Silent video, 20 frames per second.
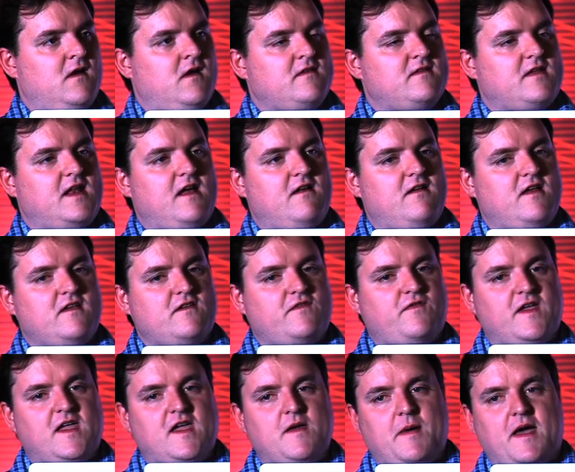So now let's
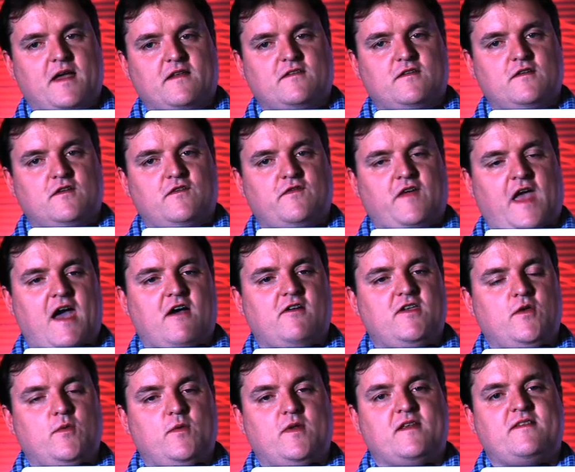think about sort of how
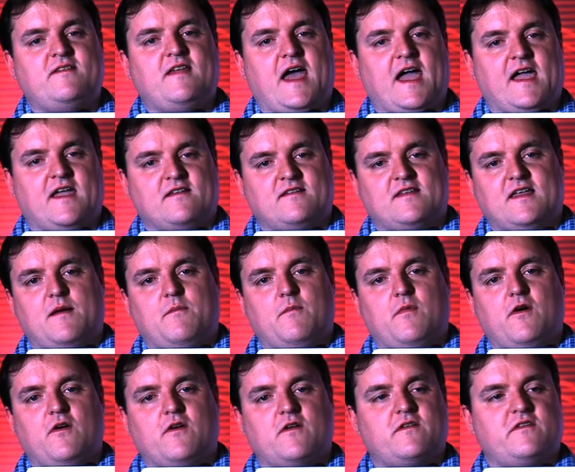you would attack a
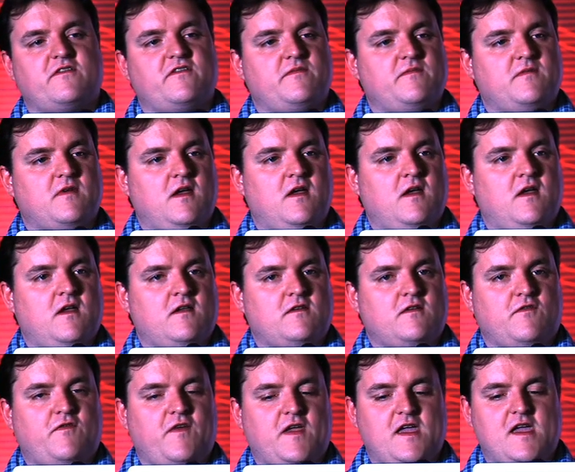sandbox. So
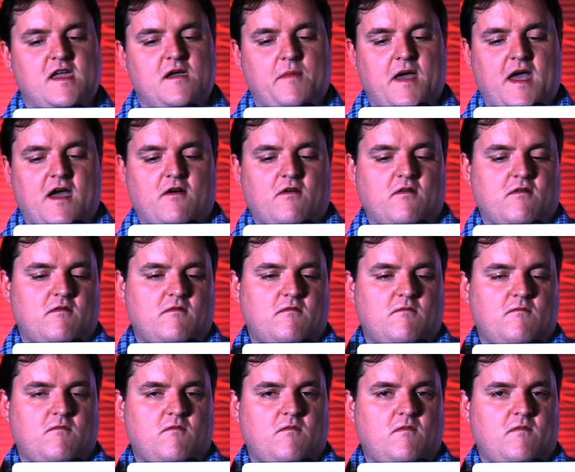thinking about
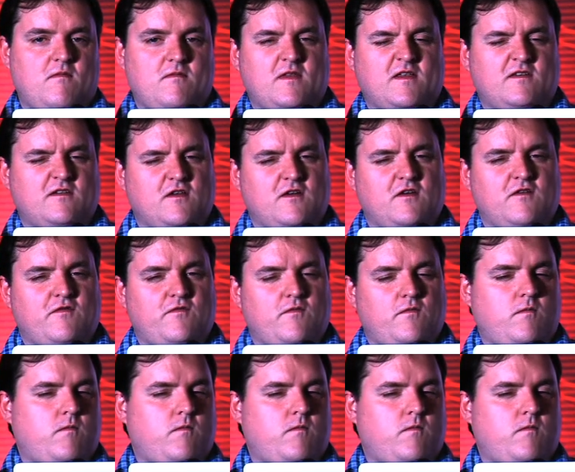the sort of